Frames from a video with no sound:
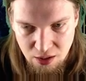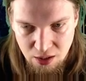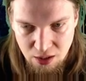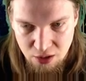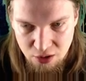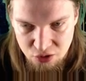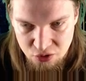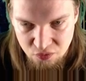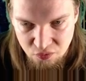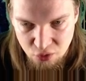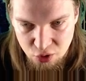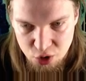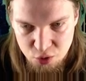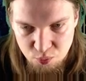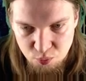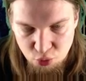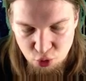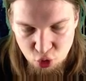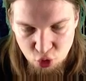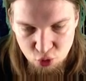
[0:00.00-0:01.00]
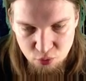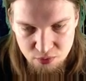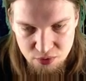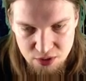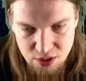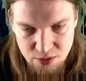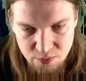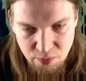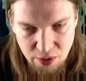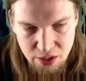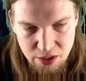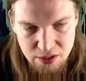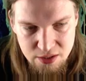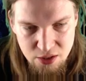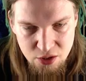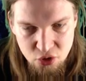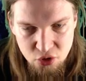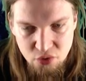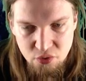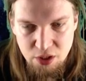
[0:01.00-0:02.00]
His voice booms despite his
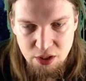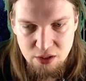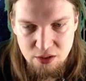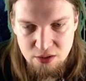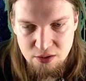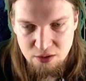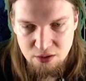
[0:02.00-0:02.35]
injuries.